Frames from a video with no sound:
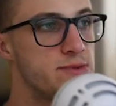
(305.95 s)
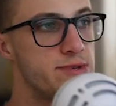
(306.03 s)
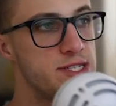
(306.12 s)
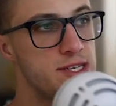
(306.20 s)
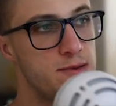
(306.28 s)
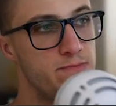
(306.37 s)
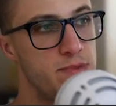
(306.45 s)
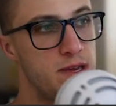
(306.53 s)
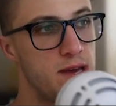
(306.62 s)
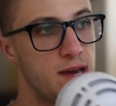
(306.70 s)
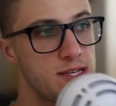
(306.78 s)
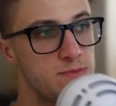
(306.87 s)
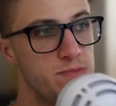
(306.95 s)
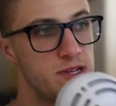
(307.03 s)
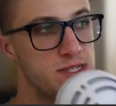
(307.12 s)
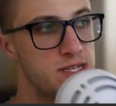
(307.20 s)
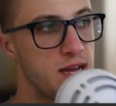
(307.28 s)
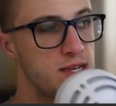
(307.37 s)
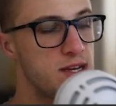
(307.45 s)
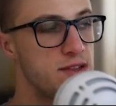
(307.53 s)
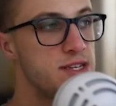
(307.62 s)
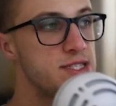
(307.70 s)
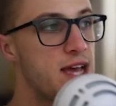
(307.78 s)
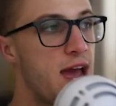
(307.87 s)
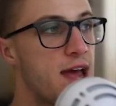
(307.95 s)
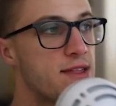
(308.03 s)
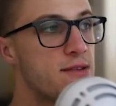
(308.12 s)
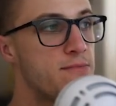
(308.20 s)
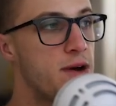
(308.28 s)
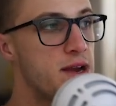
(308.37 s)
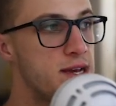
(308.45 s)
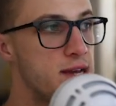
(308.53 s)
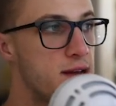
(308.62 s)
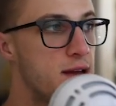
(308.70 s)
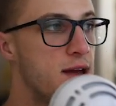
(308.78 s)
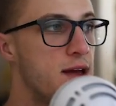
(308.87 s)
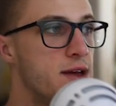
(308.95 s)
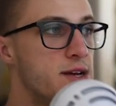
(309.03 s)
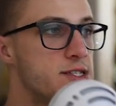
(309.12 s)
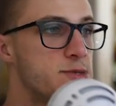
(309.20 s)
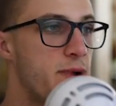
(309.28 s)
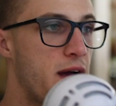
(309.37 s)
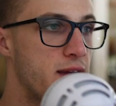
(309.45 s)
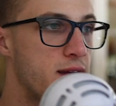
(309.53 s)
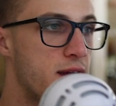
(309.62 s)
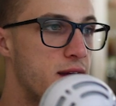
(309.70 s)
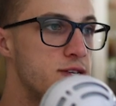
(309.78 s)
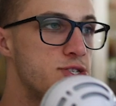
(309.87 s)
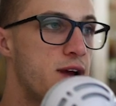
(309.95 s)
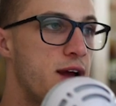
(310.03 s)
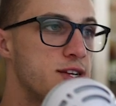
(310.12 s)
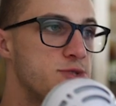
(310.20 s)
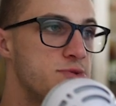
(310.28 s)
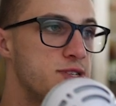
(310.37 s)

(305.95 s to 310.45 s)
we see BS bid size on these at the money SPY contracts.